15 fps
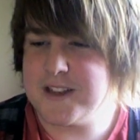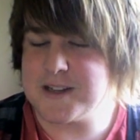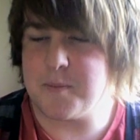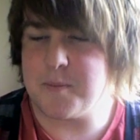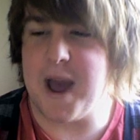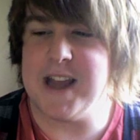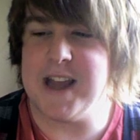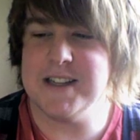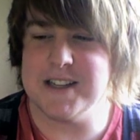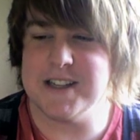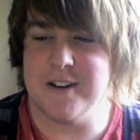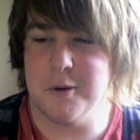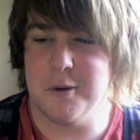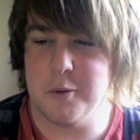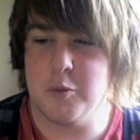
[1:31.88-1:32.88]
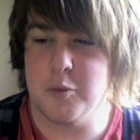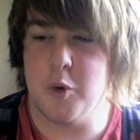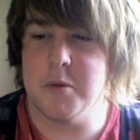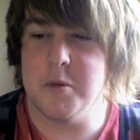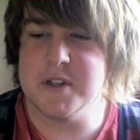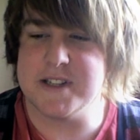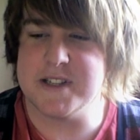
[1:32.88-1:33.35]
There's a painting called
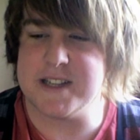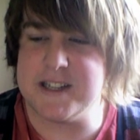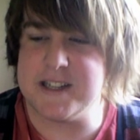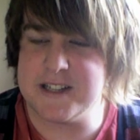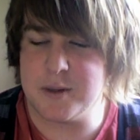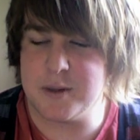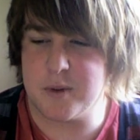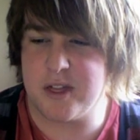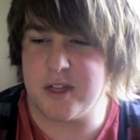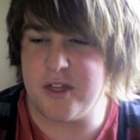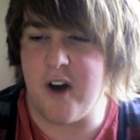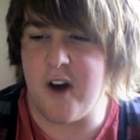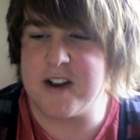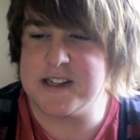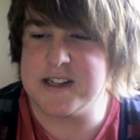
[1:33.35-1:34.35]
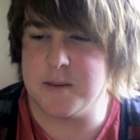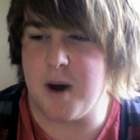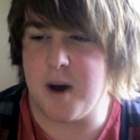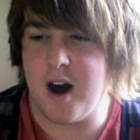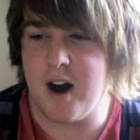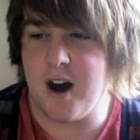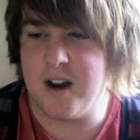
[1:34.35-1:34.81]
Woman Seated with Thighs
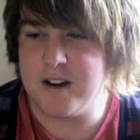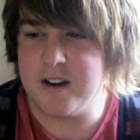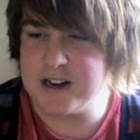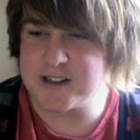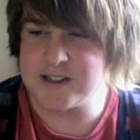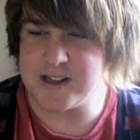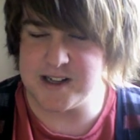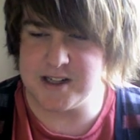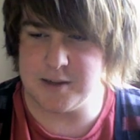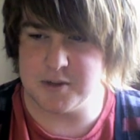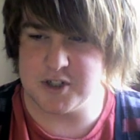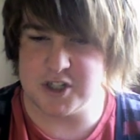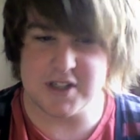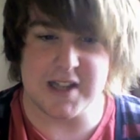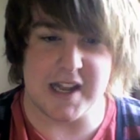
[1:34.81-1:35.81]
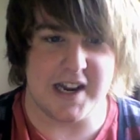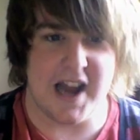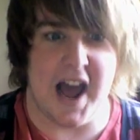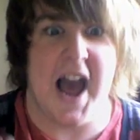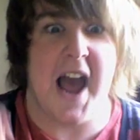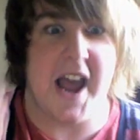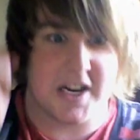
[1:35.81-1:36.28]
Apart. It looks like someone's just taken a
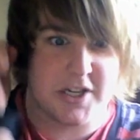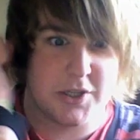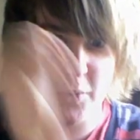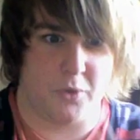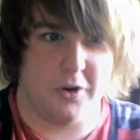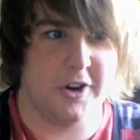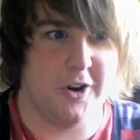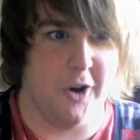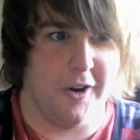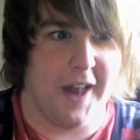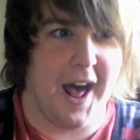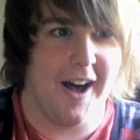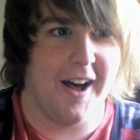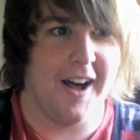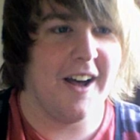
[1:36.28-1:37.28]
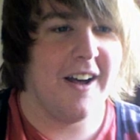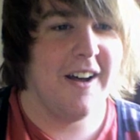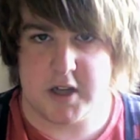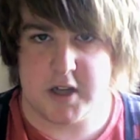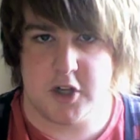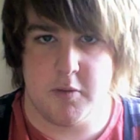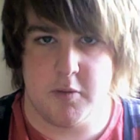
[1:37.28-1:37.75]
hacksaw and gone at her.
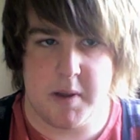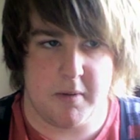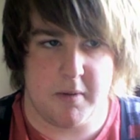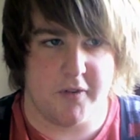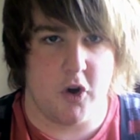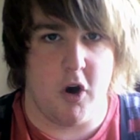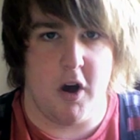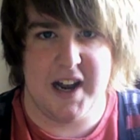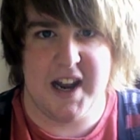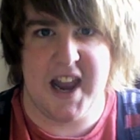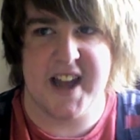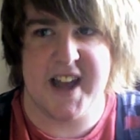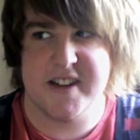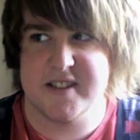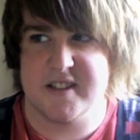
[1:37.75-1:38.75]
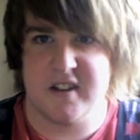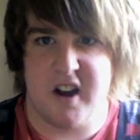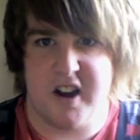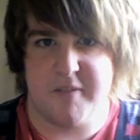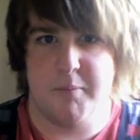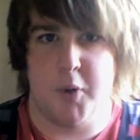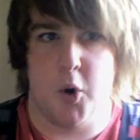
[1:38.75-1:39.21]
Like two people have got her legs and
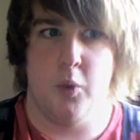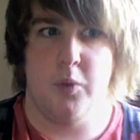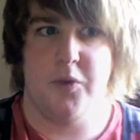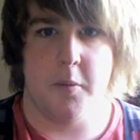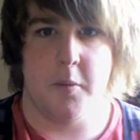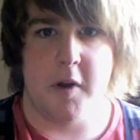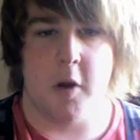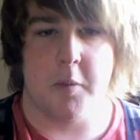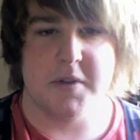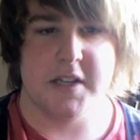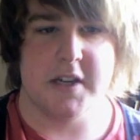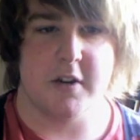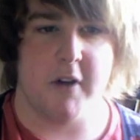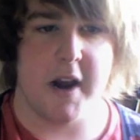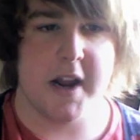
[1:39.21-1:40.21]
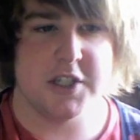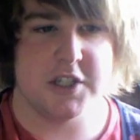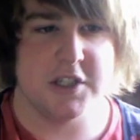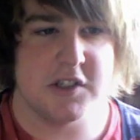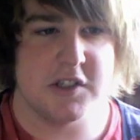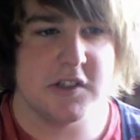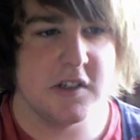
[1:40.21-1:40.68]
kind of pulled them in opposite
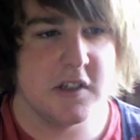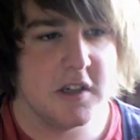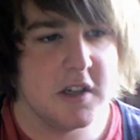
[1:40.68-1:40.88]
directions.